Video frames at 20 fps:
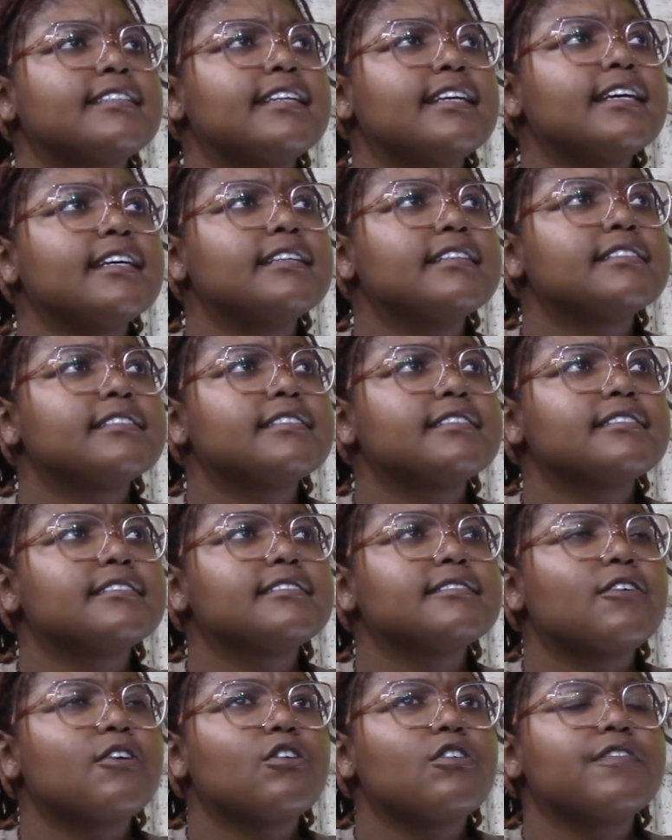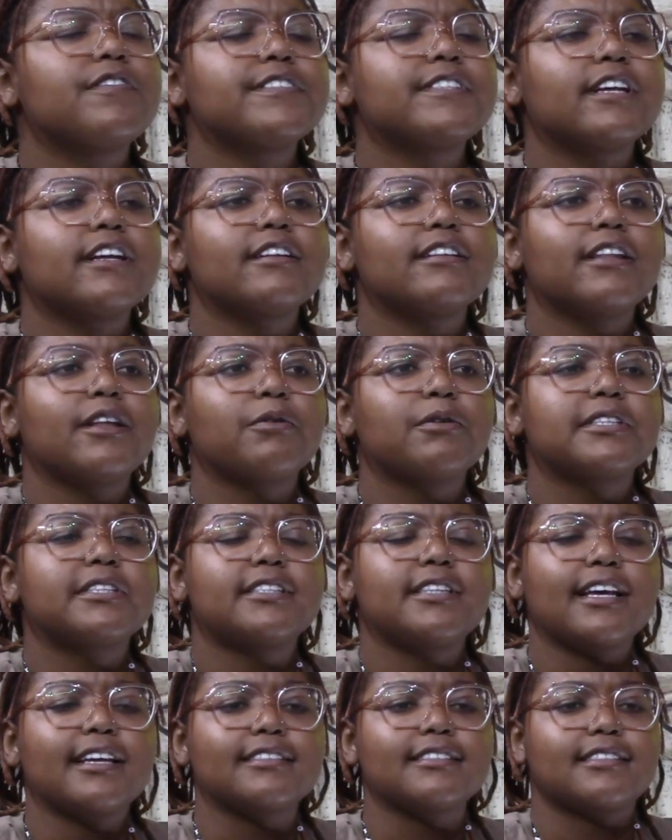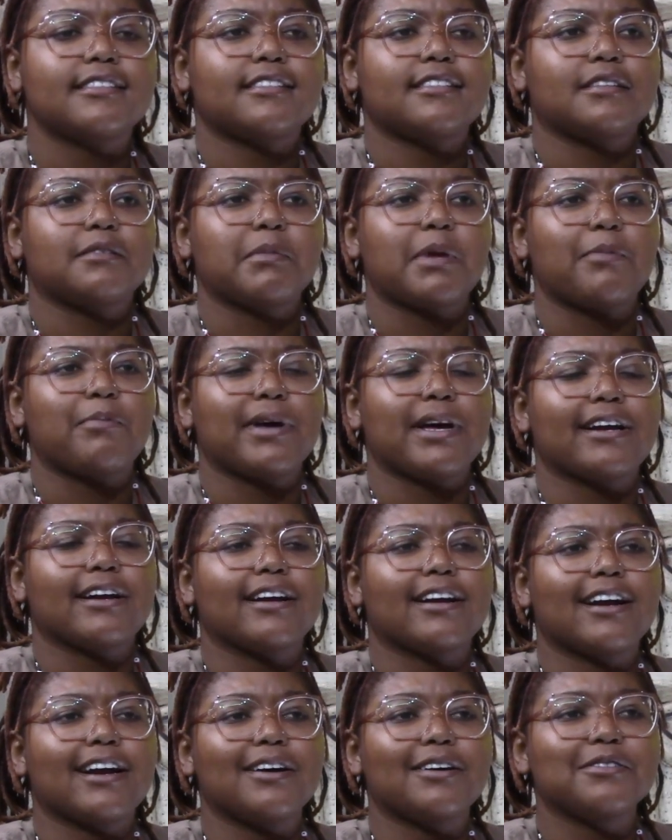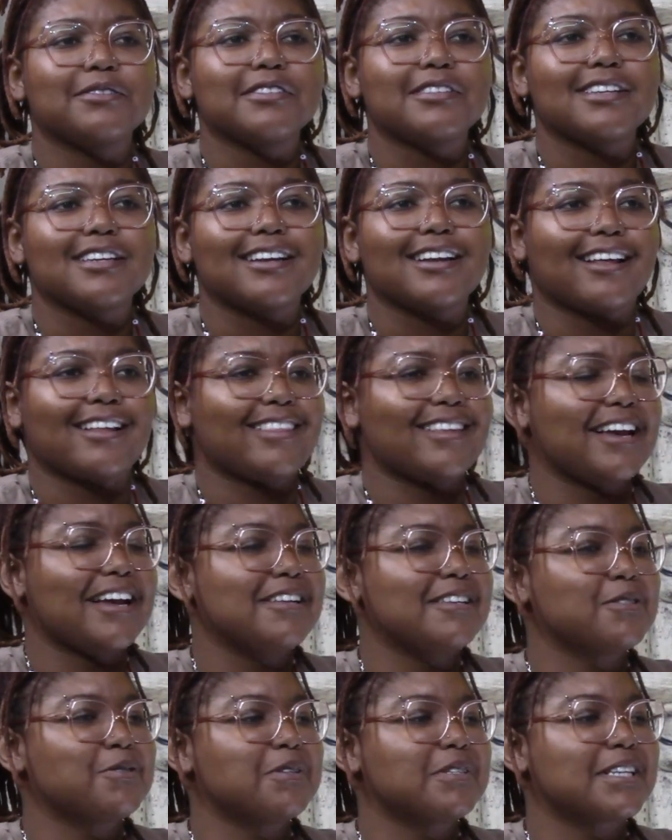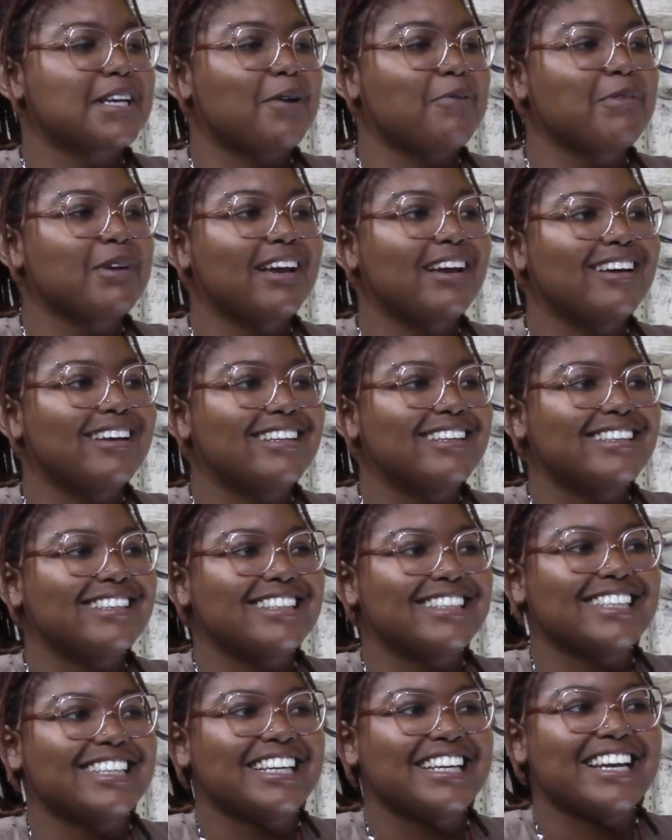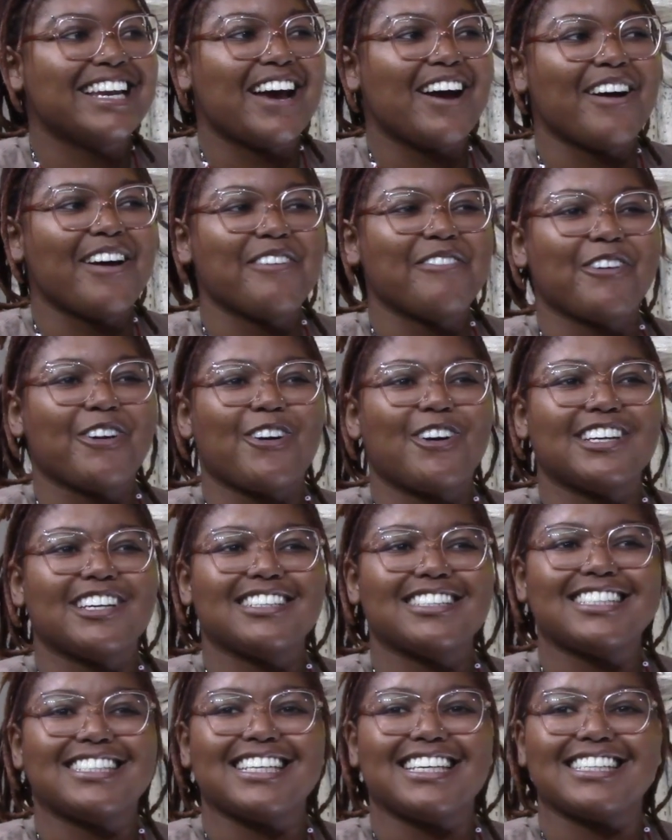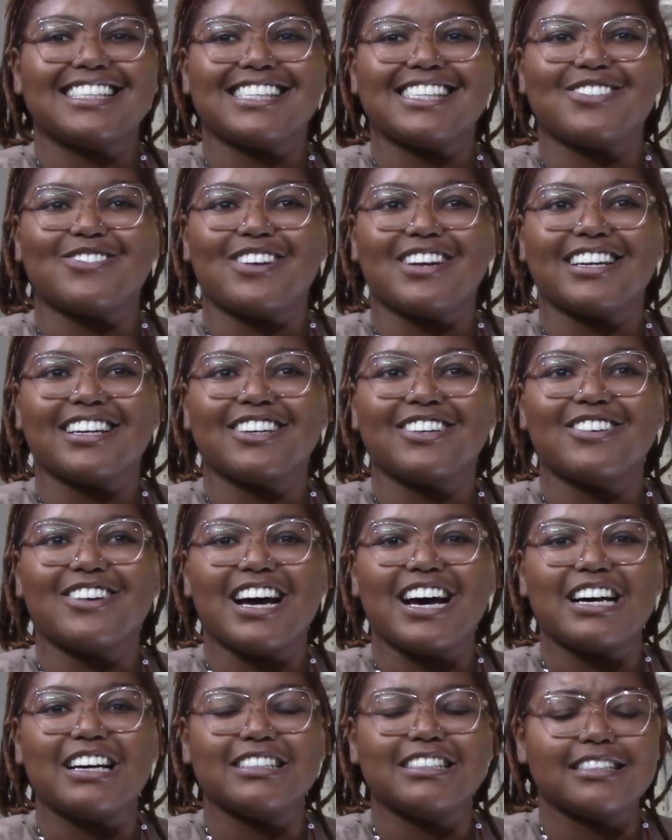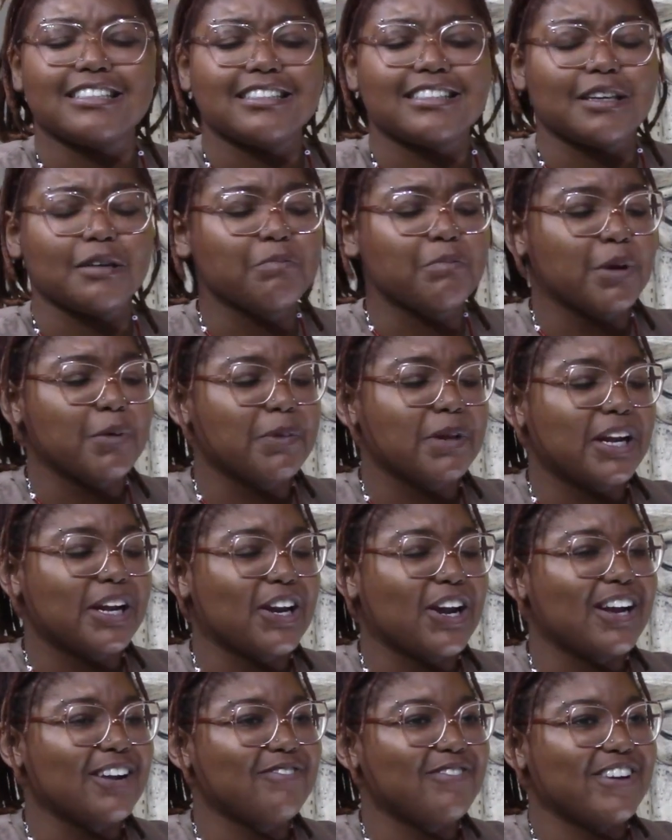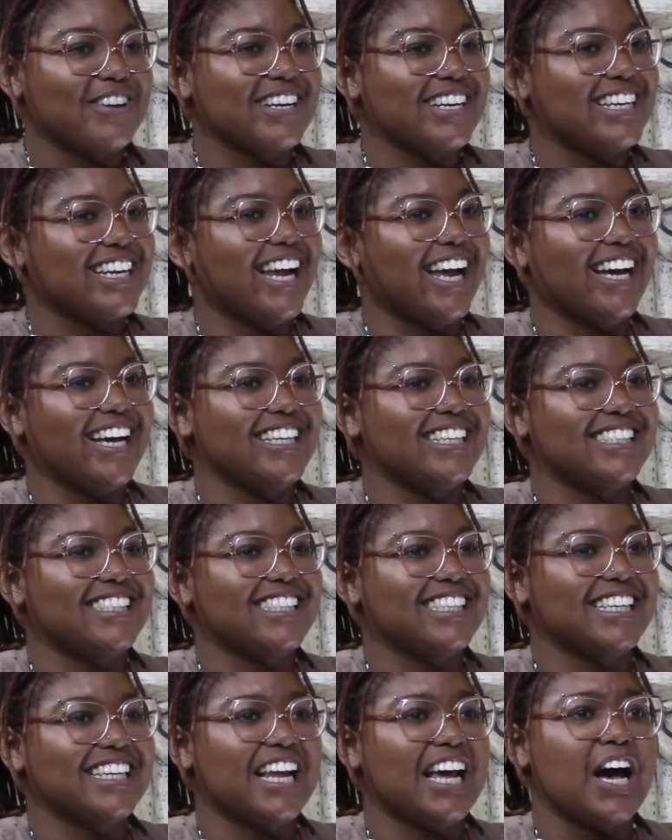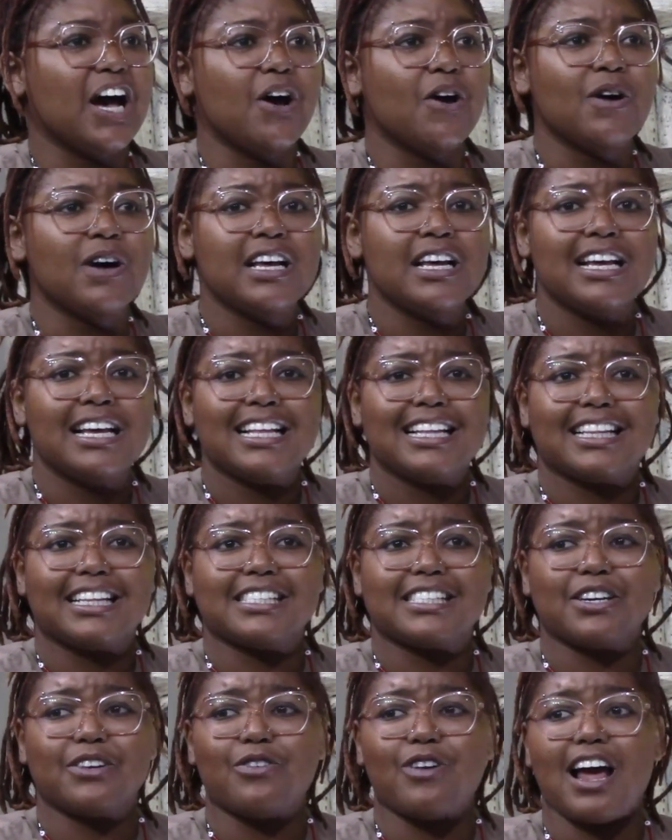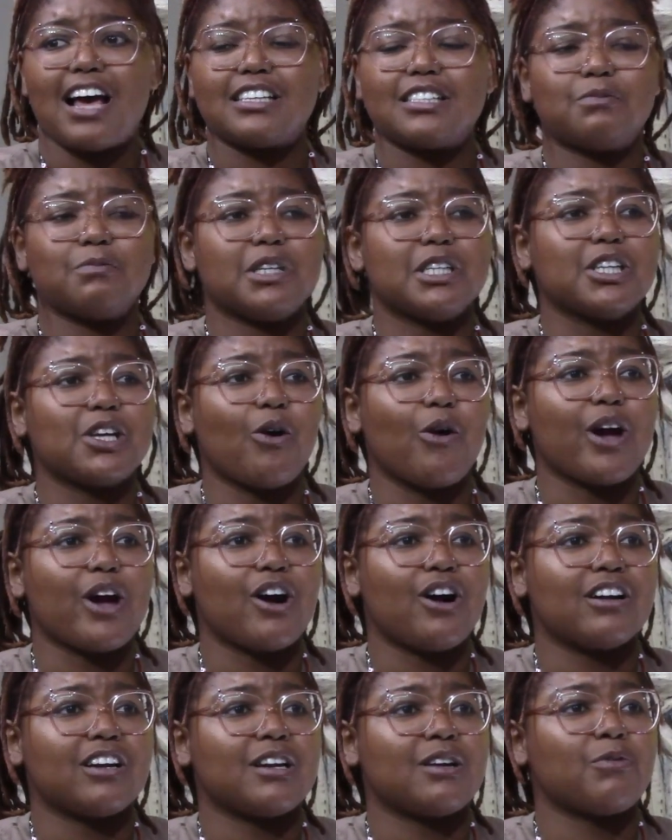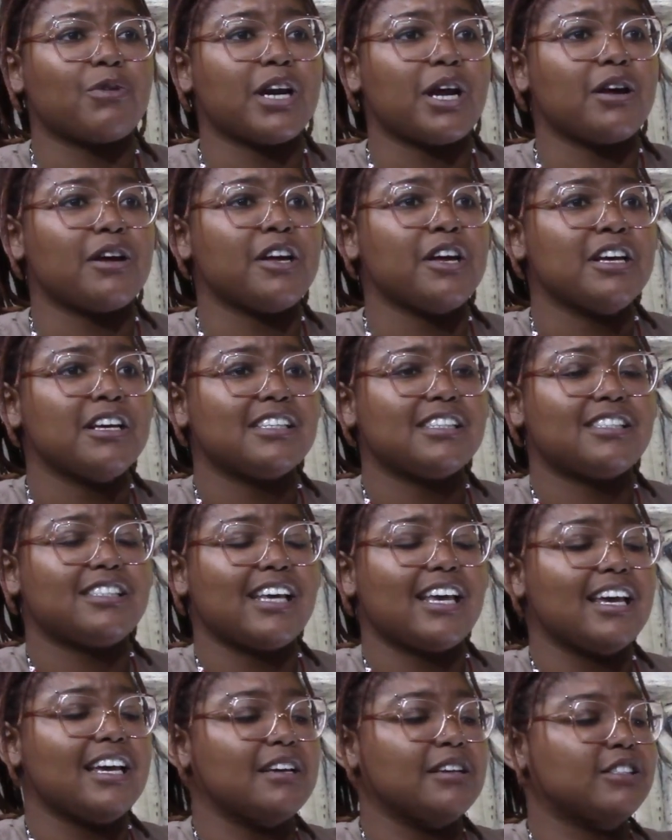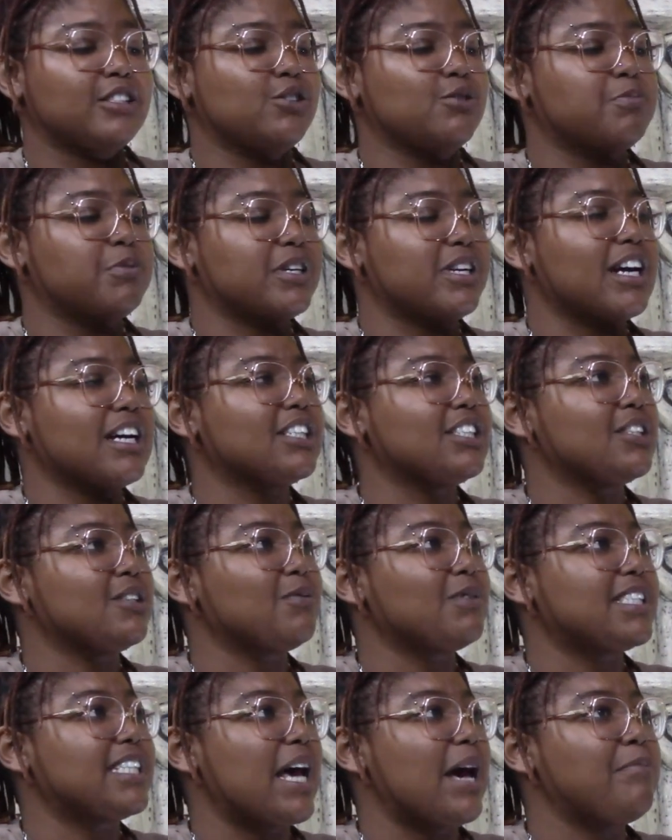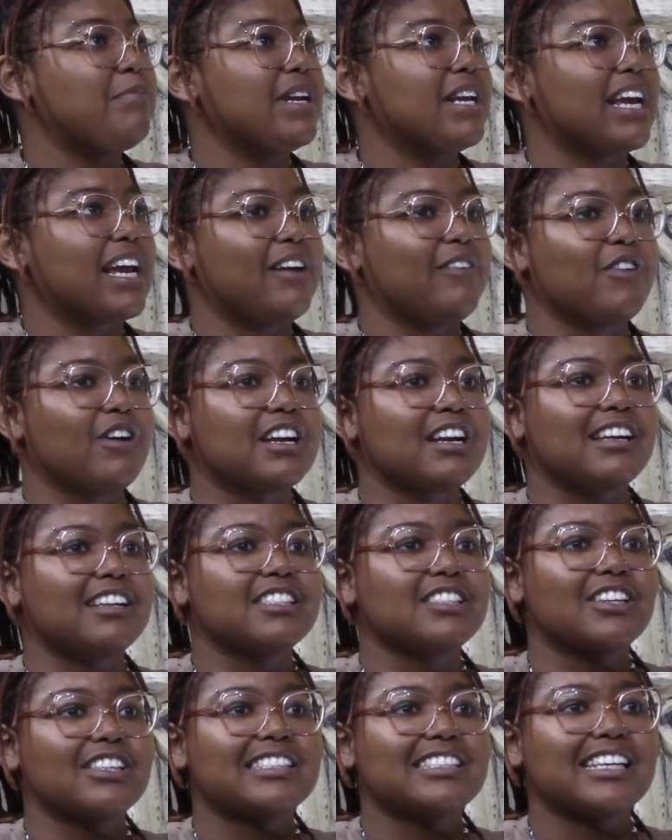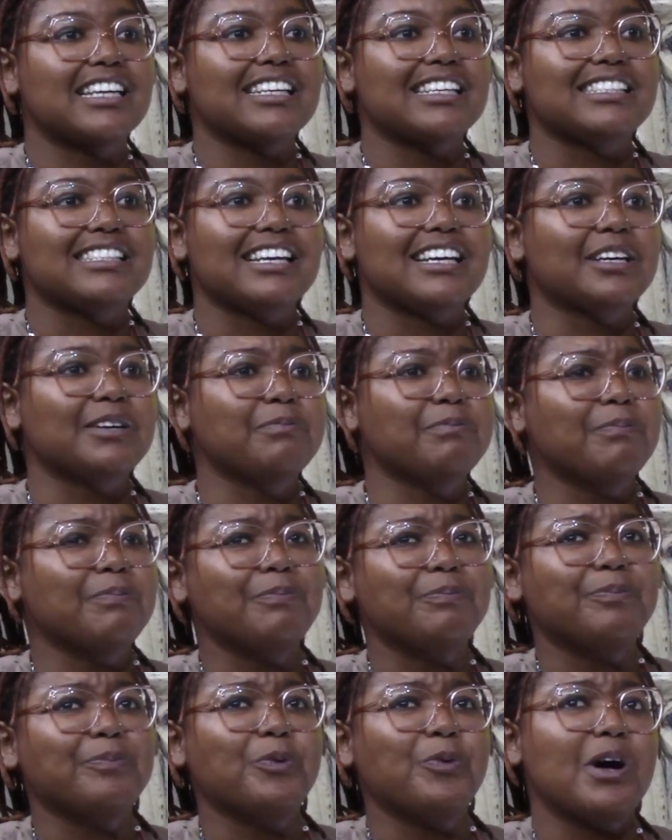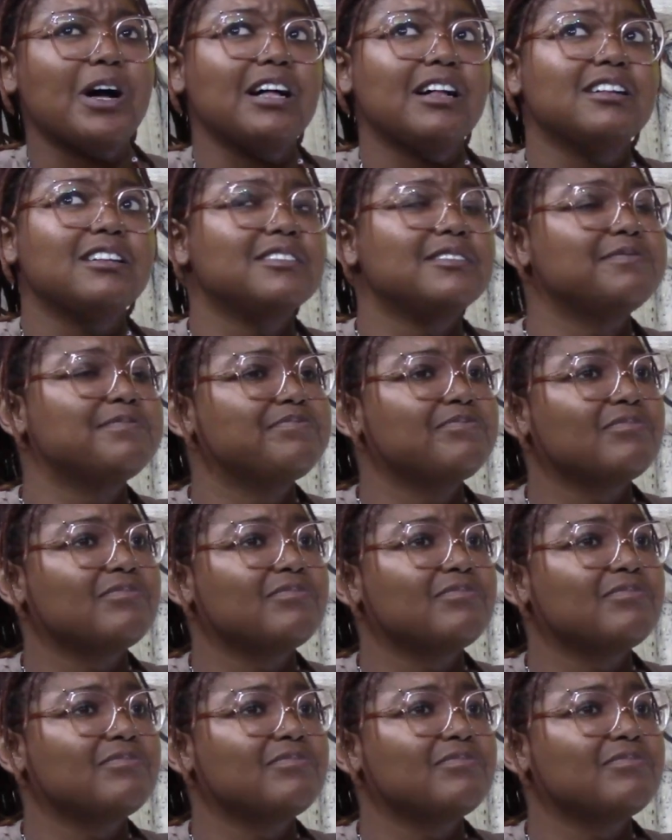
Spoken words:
then all of a sudden there were cents in my bank account and nothing else was coming in. And now everyone on sets is running around and some people are not very nice. And now there's harassment going on. And when I say to production what's happening, everyone else on set is like, well,